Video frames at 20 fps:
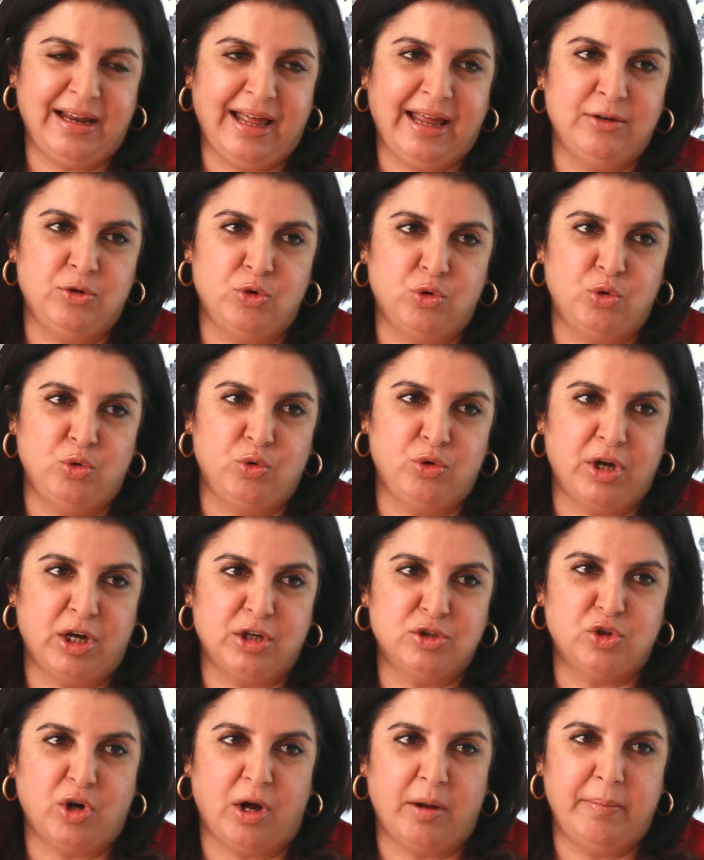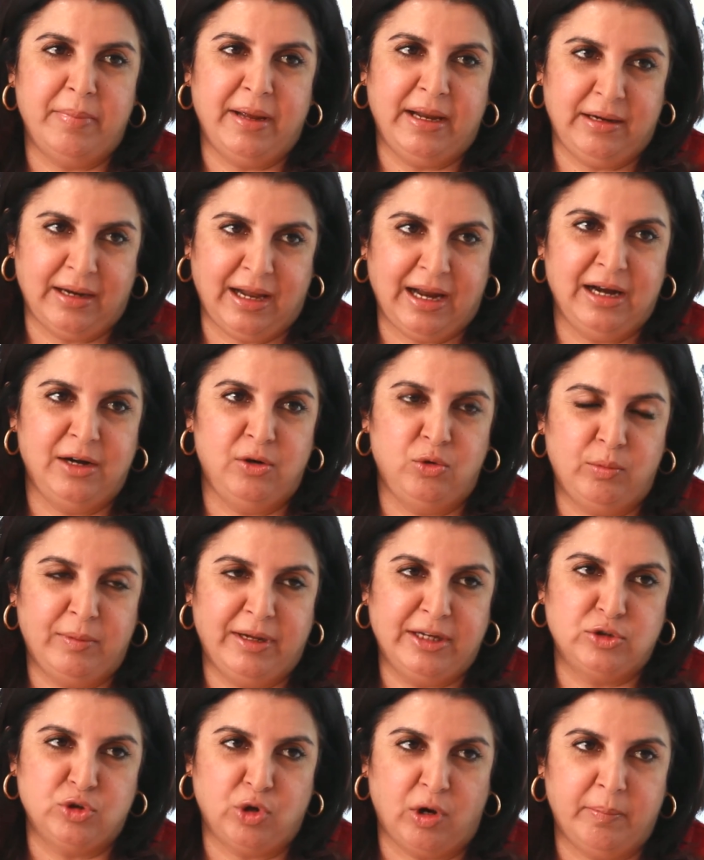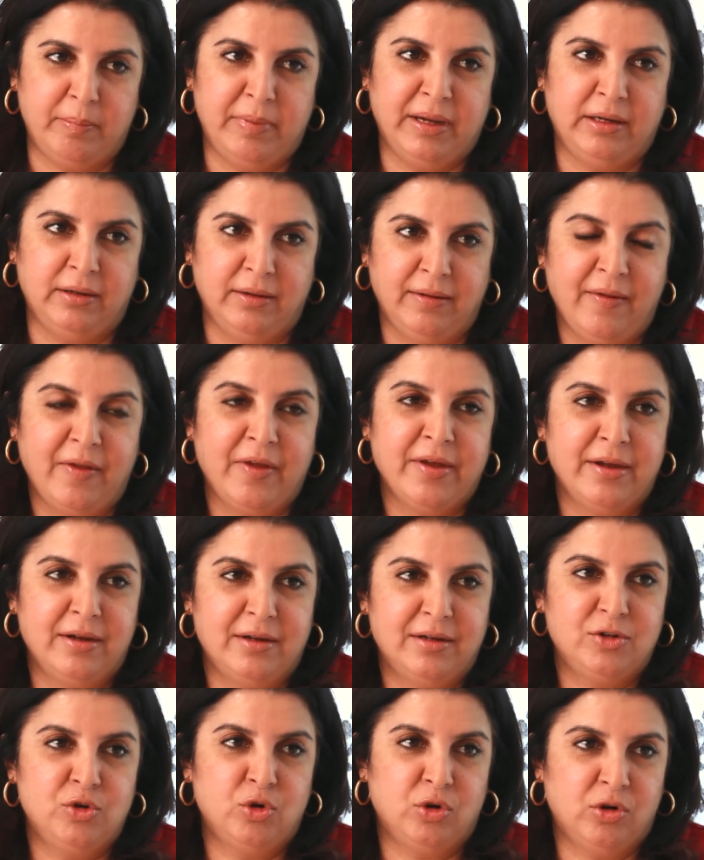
and you do your job, and I'll do my job, and you